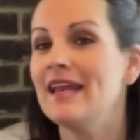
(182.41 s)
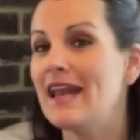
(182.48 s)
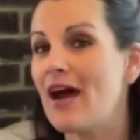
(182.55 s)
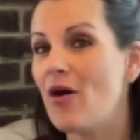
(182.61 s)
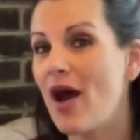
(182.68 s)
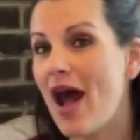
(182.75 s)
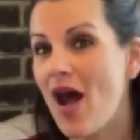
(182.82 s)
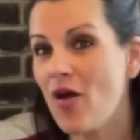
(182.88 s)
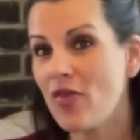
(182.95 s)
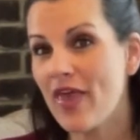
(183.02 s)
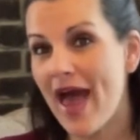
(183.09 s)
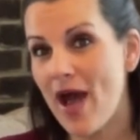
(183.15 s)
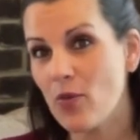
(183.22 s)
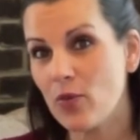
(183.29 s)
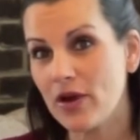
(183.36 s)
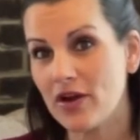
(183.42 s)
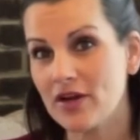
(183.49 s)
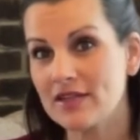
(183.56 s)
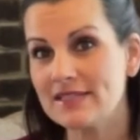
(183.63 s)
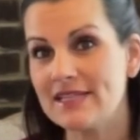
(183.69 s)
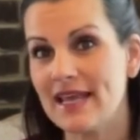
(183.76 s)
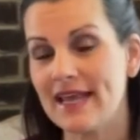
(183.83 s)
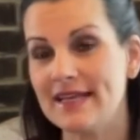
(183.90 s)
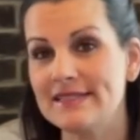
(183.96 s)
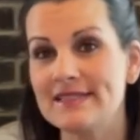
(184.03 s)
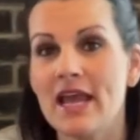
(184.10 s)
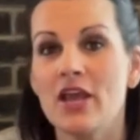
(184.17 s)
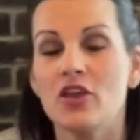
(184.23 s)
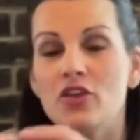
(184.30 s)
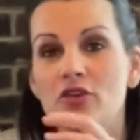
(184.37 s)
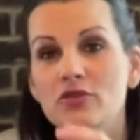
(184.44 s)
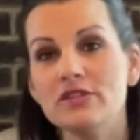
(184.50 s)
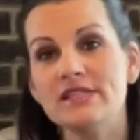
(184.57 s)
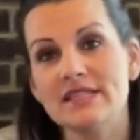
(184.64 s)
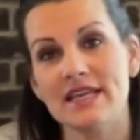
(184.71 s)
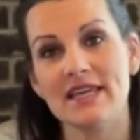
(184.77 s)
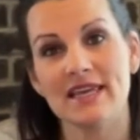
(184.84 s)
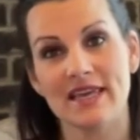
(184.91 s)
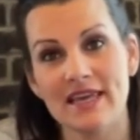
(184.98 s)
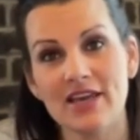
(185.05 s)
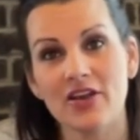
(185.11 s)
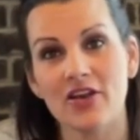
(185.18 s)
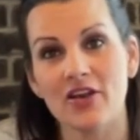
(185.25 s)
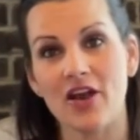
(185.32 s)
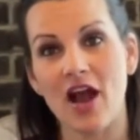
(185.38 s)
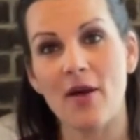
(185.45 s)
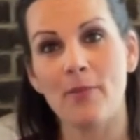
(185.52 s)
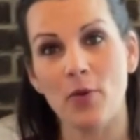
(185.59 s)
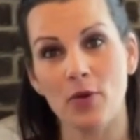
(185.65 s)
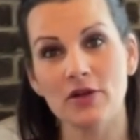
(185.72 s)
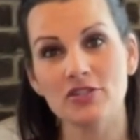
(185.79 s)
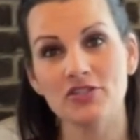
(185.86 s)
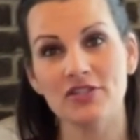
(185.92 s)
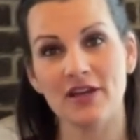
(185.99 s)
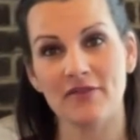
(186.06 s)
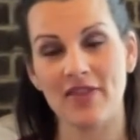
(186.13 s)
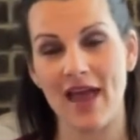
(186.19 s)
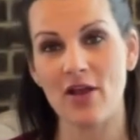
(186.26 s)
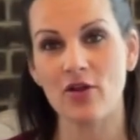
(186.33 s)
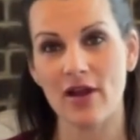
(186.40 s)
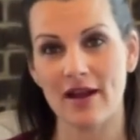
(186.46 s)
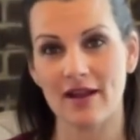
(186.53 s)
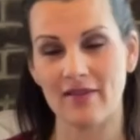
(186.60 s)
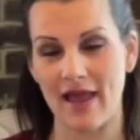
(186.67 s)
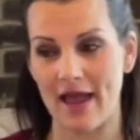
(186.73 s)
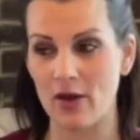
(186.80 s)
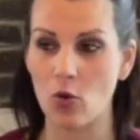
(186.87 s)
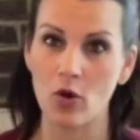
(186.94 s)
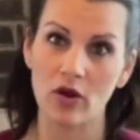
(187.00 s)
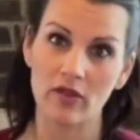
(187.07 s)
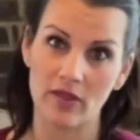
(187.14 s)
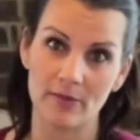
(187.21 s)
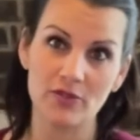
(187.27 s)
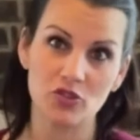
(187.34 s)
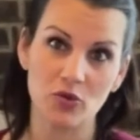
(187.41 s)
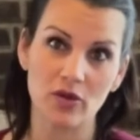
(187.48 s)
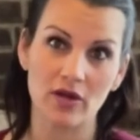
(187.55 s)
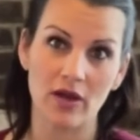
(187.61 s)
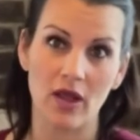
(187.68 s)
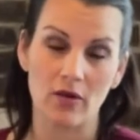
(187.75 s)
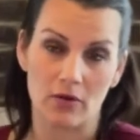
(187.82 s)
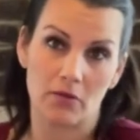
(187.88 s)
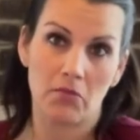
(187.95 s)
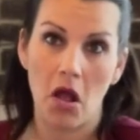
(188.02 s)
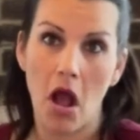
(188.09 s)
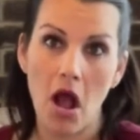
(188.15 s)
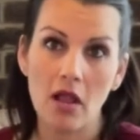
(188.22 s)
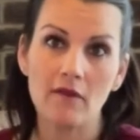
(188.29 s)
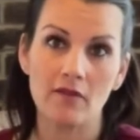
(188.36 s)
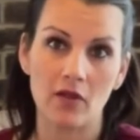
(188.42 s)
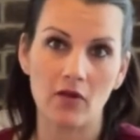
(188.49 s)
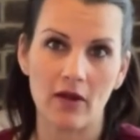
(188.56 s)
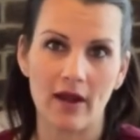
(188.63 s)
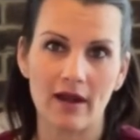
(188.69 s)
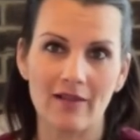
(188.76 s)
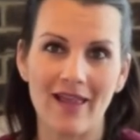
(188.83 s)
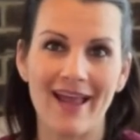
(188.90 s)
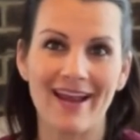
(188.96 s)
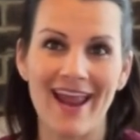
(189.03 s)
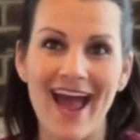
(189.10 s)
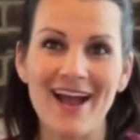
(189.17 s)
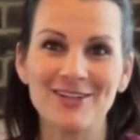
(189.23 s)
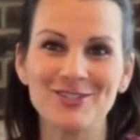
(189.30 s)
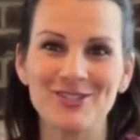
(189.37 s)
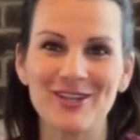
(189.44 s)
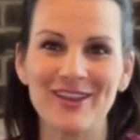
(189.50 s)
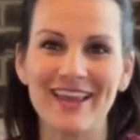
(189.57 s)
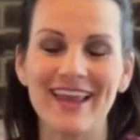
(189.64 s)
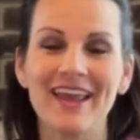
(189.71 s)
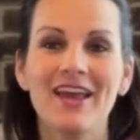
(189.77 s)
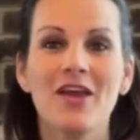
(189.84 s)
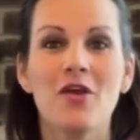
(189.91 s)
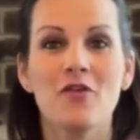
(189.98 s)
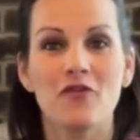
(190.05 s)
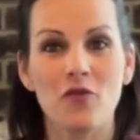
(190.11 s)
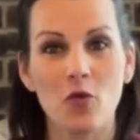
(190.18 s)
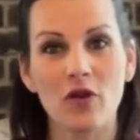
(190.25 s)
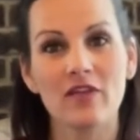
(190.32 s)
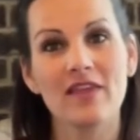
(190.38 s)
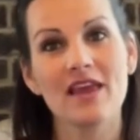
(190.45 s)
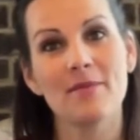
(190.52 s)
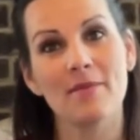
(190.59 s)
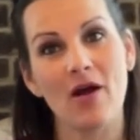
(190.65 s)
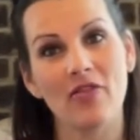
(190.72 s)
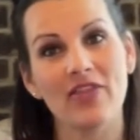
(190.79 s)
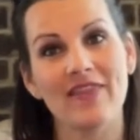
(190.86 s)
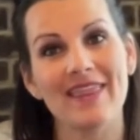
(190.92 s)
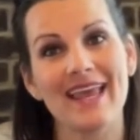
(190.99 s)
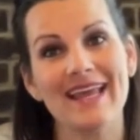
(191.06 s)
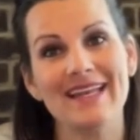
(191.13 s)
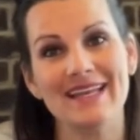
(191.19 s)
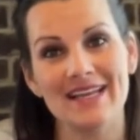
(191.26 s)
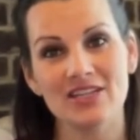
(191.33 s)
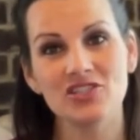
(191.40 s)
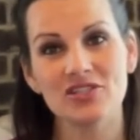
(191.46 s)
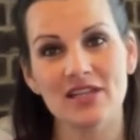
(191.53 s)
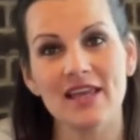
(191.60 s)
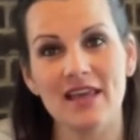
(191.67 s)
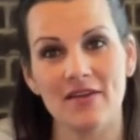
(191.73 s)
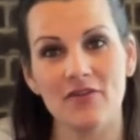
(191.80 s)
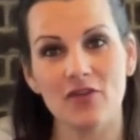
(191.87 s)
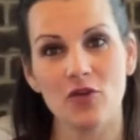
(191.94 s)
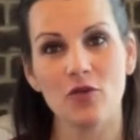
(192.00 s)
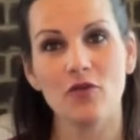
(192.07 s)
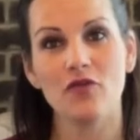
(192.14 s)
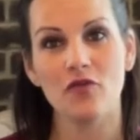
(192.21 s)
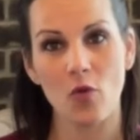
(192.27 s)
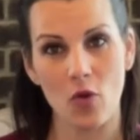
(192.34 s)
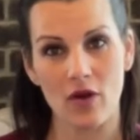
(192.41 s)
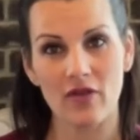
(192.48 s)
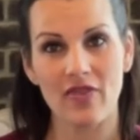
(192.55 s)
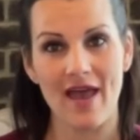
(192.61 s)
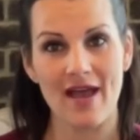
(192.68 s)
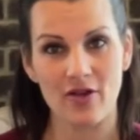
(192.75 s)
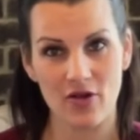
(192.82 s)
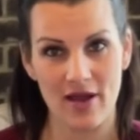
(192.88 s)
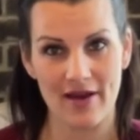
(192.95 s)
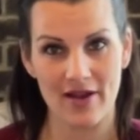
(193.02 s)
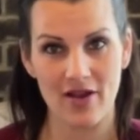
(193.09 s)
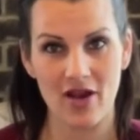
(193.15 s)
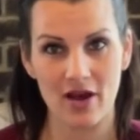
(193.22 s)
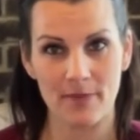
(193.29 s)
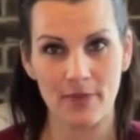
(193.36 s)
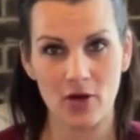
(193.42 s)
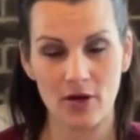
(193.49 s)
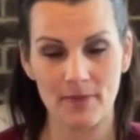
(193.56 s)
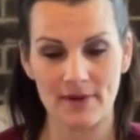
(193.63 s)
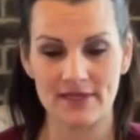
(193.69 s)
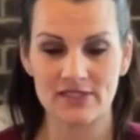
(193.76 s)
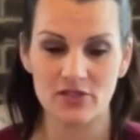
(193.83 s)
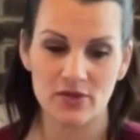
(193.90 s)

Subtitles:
Now, how that works is you secure a portion of that credit line, or the majority or all of the credit line actually, for the amount that they initially give you for that credit card purpose.